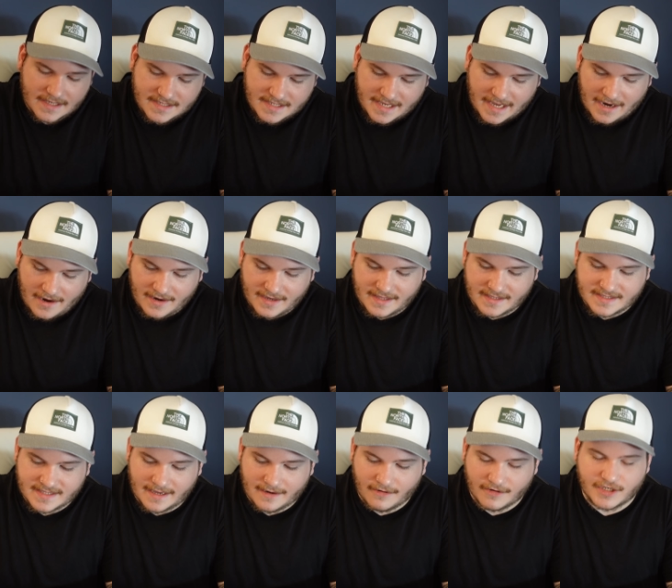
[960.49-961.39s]
to carry
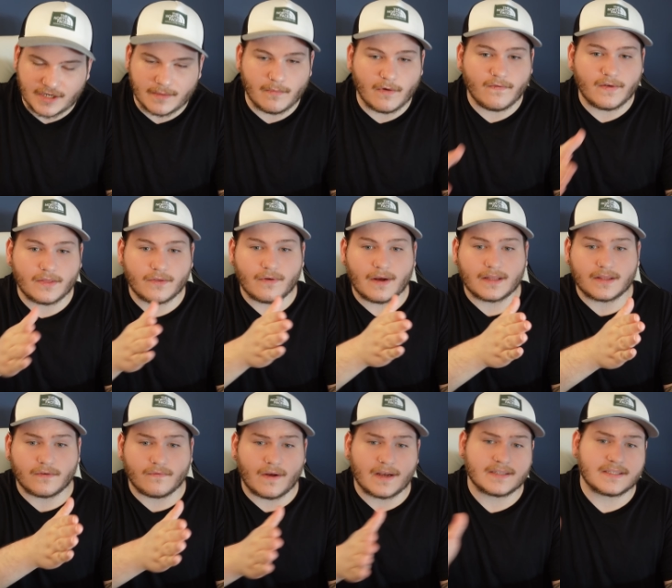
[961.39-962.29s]
this energy moving throughout
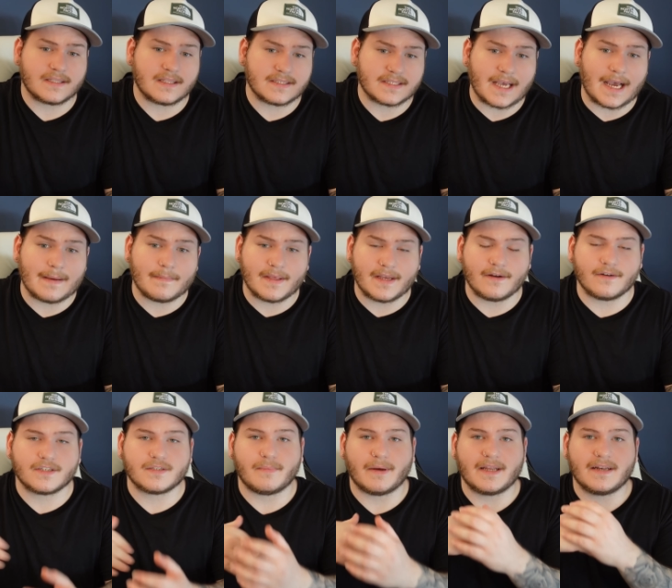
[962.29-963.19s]
the rest of the time that
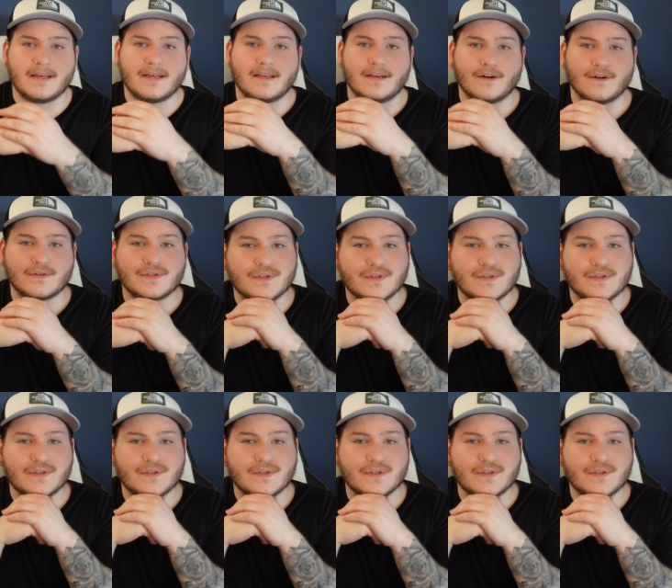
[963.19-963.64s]
you're spending here.